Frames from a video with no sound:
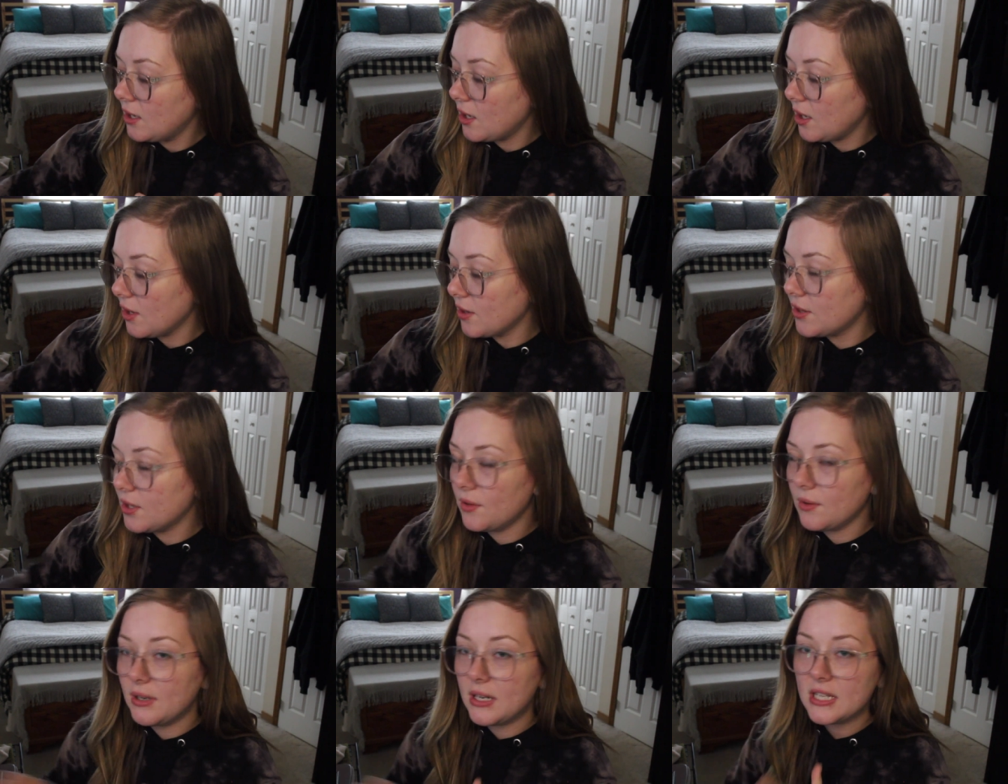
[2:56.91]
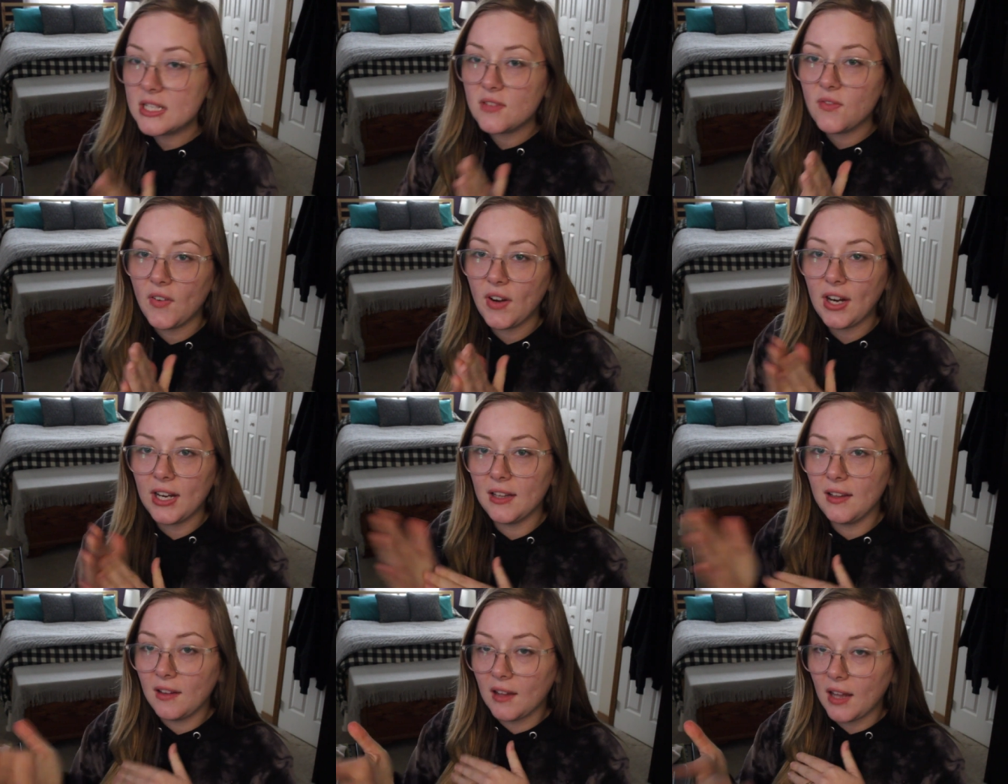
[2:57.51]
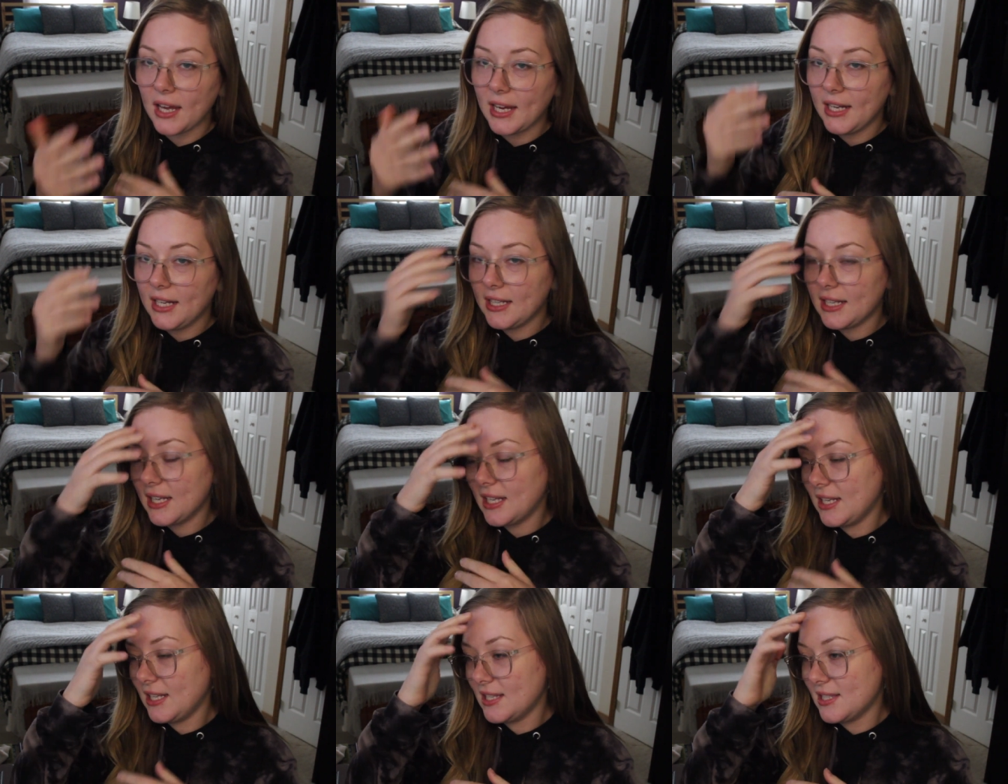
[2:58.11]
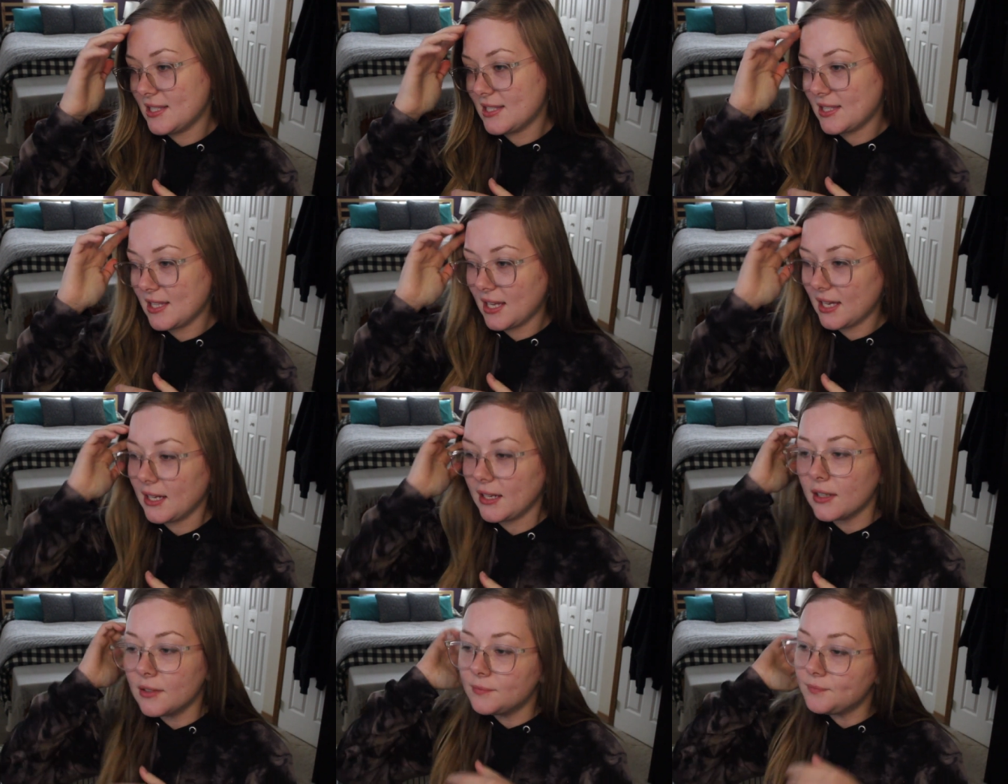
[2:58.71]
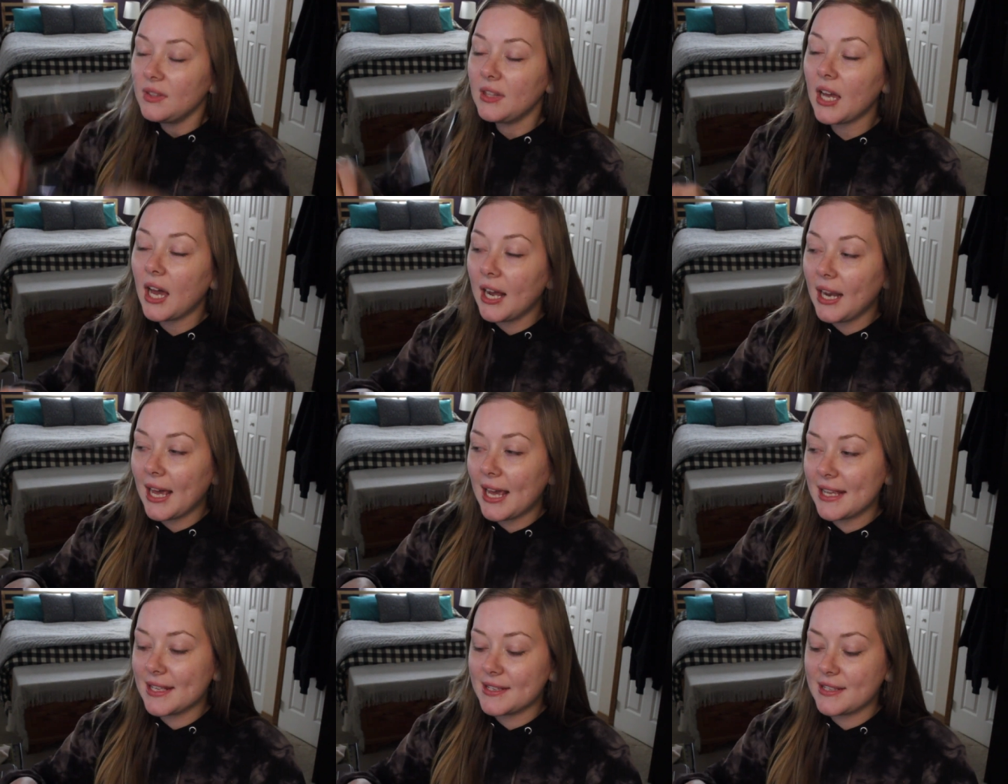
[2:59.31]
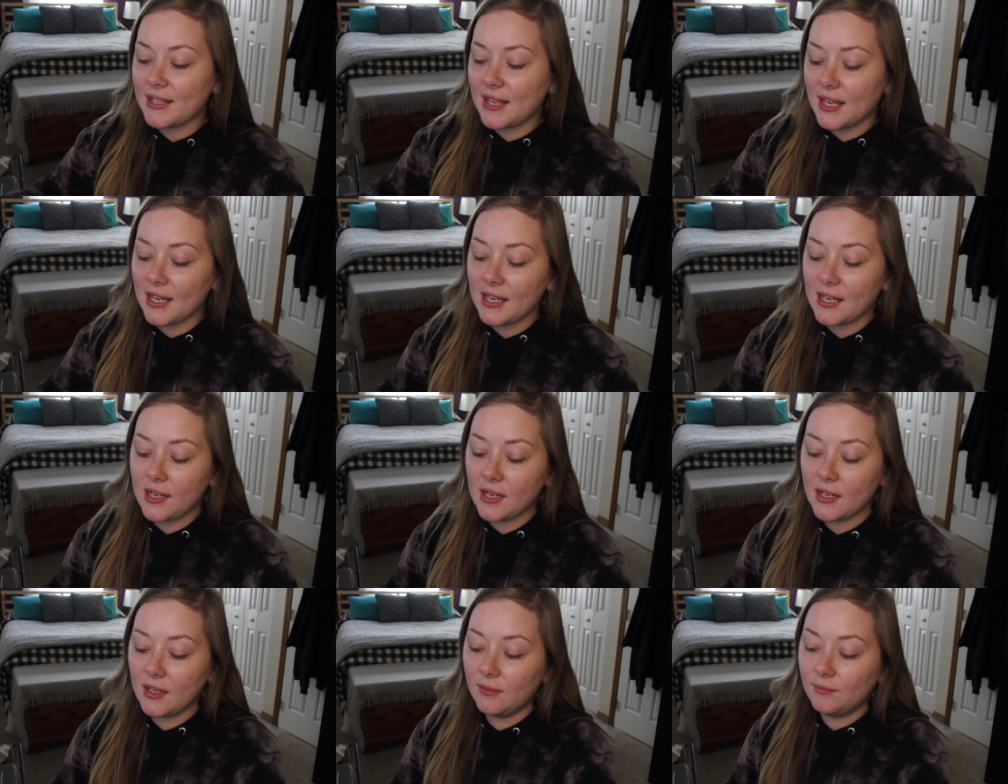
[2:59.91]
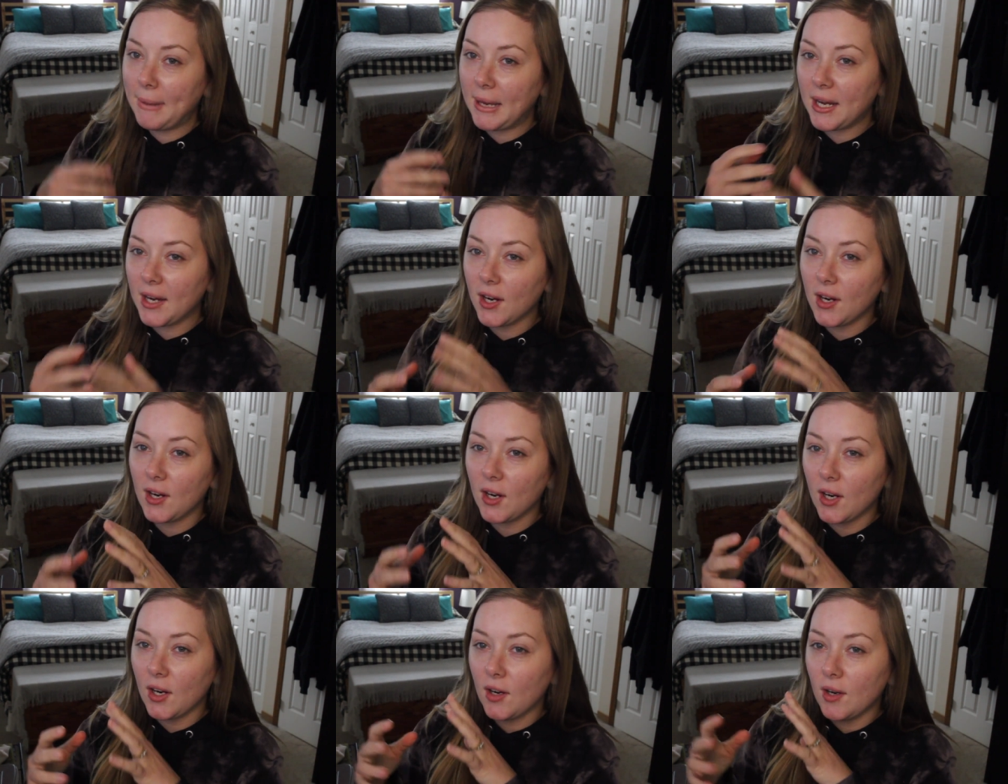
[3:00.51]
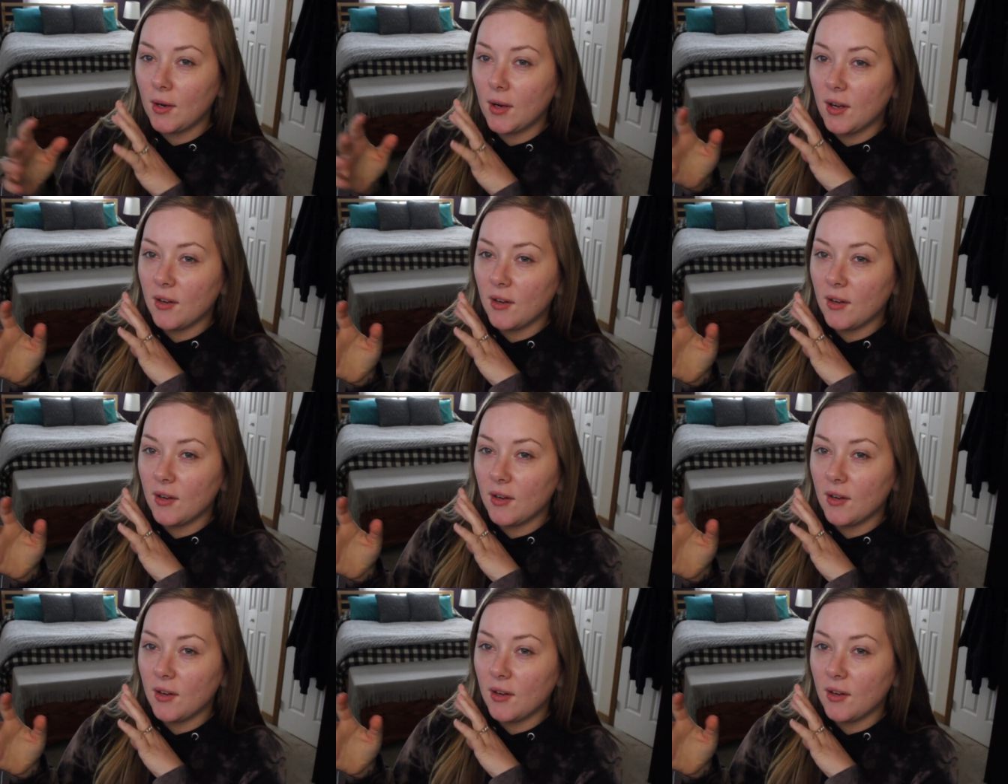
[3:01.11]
Although it is very light, it is like not as like beer